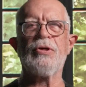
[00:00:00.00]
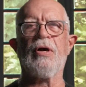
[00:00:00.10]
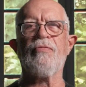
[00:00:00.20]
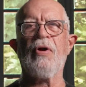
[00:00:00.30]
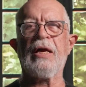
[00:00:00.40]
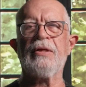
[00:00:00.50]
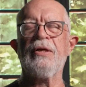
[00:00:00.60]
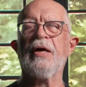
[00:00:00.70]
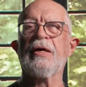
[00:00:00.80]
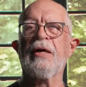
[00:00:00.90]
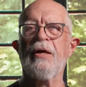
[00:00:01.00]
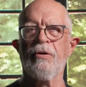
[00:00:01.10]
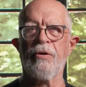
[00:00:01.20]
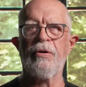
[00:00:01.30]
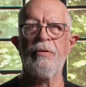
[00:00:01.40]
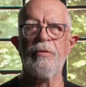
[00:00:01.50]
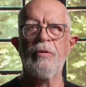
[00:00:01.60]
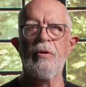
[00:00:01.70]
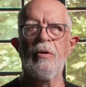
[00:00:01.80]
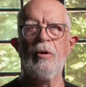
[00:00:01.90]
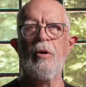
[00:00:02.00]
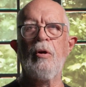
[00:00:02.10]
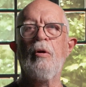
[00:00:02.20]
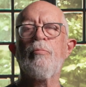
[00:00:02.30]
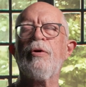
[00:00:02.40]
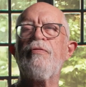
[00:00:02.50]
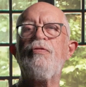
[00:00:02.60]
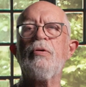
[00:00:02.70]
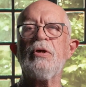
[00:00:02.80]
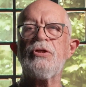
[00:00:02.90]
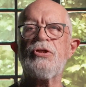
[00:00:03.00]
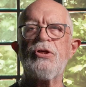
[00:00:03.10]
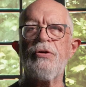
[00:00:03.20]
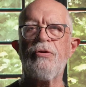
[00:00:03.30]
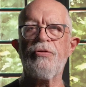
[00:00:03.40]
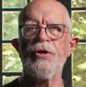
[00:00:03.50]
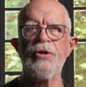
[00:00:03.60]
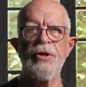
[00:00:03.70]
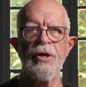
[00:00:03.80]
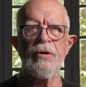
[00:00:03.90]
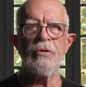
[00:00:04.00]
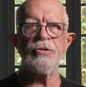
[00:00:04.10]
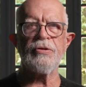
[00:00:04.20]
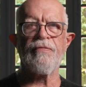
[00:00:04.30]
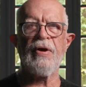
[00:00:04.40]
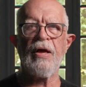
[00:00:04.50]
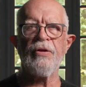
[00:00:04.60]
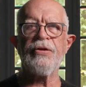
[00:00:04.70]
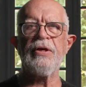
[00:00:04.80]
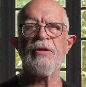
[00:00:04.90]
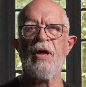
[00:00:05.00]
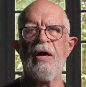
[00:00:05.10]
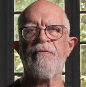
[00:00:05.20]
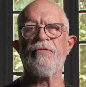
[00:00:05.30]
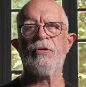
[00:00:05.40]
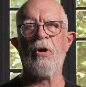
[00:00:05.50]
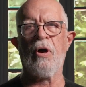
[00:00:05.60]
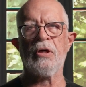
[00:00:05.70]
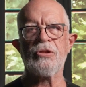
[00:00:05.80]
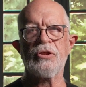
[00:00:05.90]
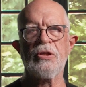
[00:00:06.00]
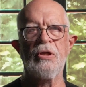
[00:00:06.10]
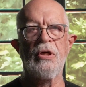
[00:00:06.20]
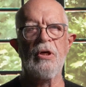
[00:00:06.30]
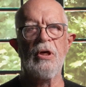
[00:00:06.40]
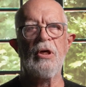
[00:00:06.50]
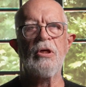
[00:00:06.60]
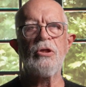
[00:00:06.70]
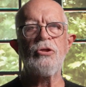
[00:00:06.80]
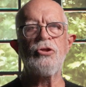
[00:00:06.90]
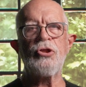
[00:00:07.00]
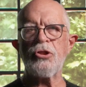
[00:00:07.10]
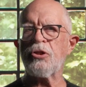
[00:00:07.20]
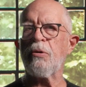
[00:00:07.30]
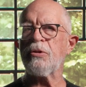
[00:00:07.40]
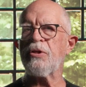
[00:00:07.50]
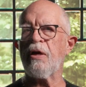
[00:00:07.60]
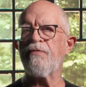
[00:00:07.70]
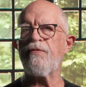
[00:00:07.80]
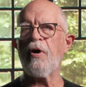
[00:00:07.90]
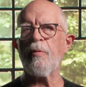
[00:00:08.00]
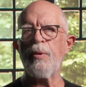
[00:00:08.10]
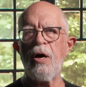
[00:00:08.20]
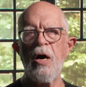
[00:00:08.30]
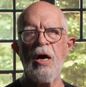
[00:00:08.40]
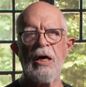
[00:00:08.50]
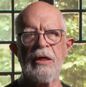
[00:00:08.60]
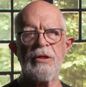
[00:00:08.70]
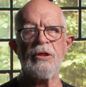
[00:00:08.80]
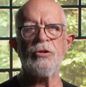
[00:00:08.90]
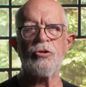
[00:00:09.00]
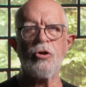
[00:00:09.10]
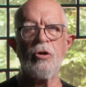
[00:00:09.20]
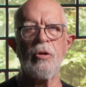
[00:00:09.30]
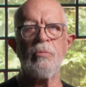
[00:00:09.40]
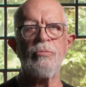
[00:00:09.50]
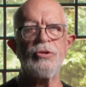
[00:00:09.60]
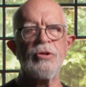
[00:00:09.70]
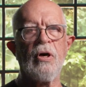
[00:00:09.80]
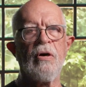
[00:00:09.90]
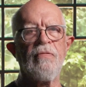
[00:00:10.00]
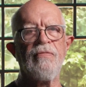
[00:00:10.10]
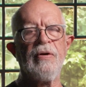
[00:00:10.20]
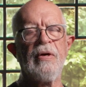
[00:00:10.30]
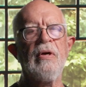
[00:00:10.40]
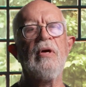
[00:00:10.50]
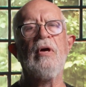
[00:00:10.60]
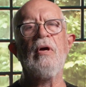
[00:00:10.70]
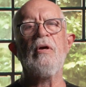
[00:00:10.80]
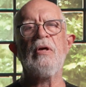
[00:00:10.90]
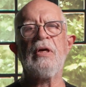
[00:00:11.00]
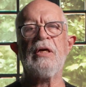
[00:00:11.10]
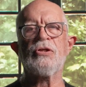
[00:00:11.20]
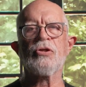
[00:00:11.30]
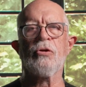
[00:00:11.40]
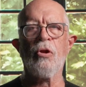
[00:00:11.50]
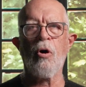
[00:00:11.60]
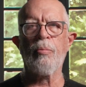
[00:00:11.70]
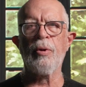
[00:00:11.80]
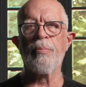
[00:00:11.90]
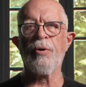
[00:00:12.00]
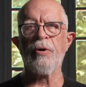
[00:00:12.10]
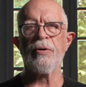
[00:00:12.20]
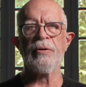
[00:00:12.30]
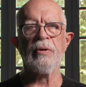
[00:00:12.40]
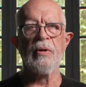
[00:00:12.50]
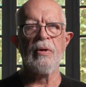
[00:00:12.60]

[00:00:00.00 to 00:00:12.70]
directly a killer. But if you consider the years of healthy life lost, schisto is not far behind in terms of its global burden.